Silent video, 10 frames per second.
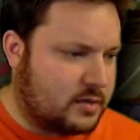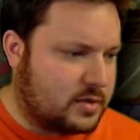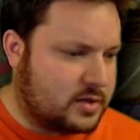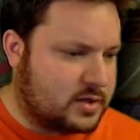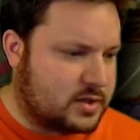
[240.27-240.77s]
him
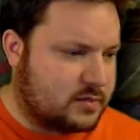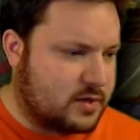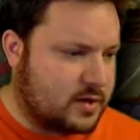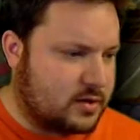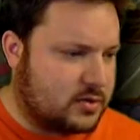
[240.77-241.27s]
in just
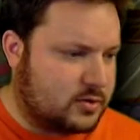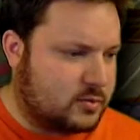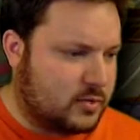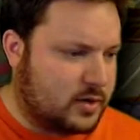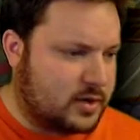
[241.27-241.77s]
about two
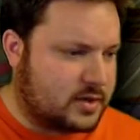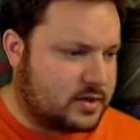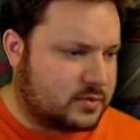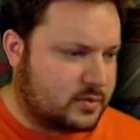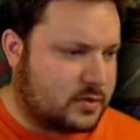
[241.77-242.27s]
more
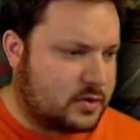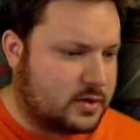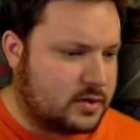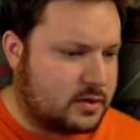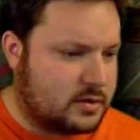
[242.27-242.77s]
hits.
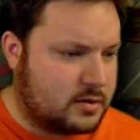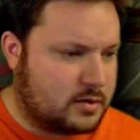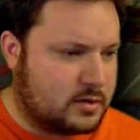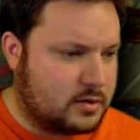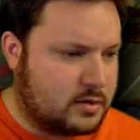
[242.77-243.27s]
One,
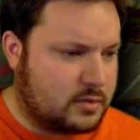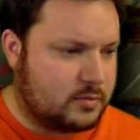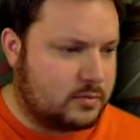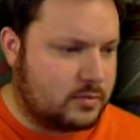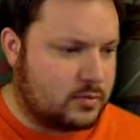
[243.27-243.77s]
Nope.
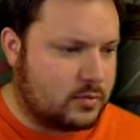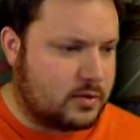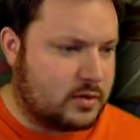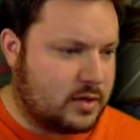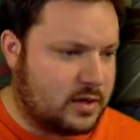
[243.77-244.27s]

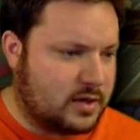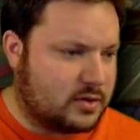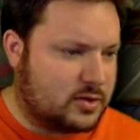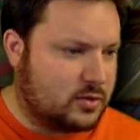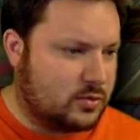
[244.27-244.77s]
One and
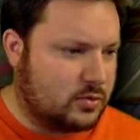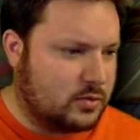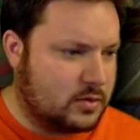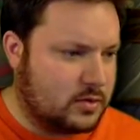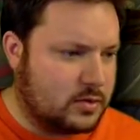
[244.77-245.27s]
two.
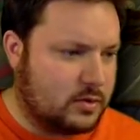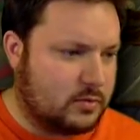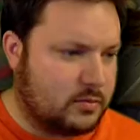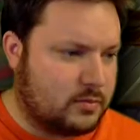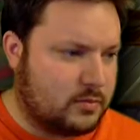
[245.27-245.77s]
Nope.
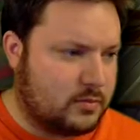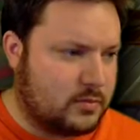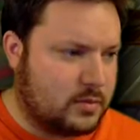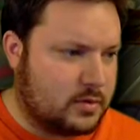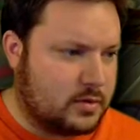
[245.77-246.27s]

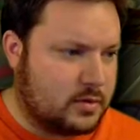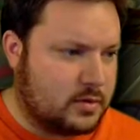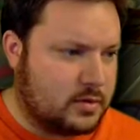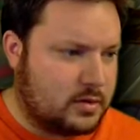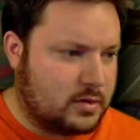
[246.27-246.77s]

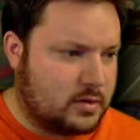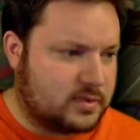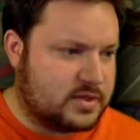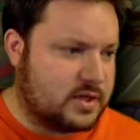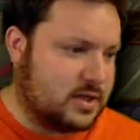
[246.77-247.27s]
That
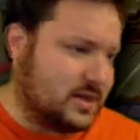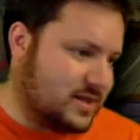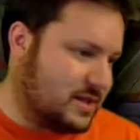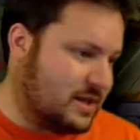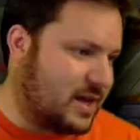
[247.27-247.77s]
wasn't a hit.
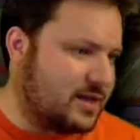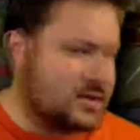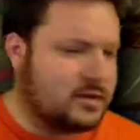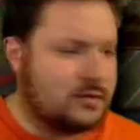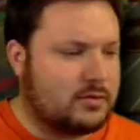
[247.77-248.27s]
That is,
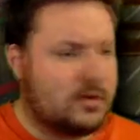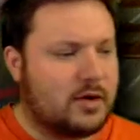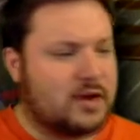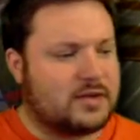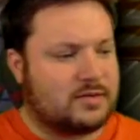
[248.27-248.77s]
though.
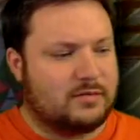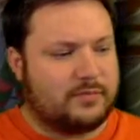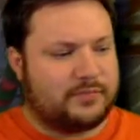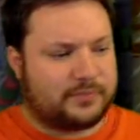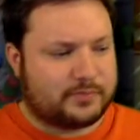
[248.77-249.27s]
Awesome.
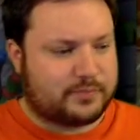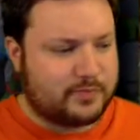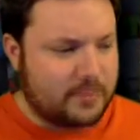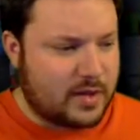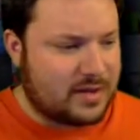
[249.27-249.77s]

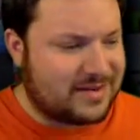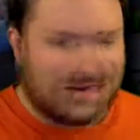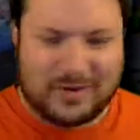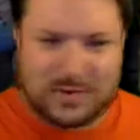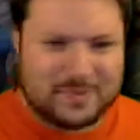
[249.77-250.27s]

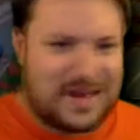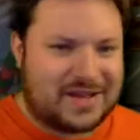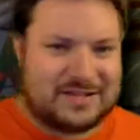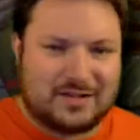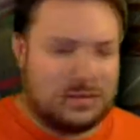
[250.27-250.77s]
Down goes
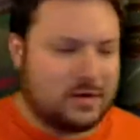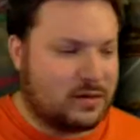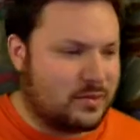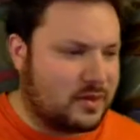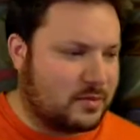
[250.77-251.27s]
Baxter. We're
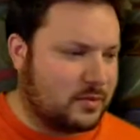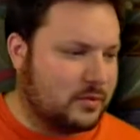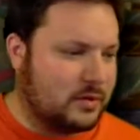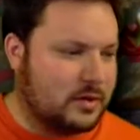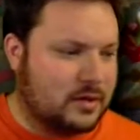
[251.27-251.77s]
done with number
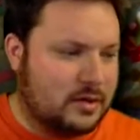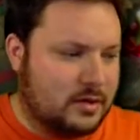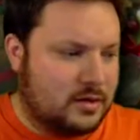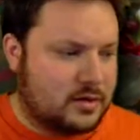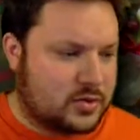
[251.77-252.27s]
one.
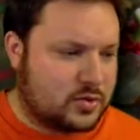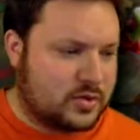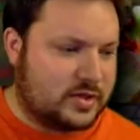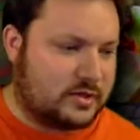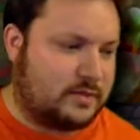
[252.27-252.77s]
Sweet.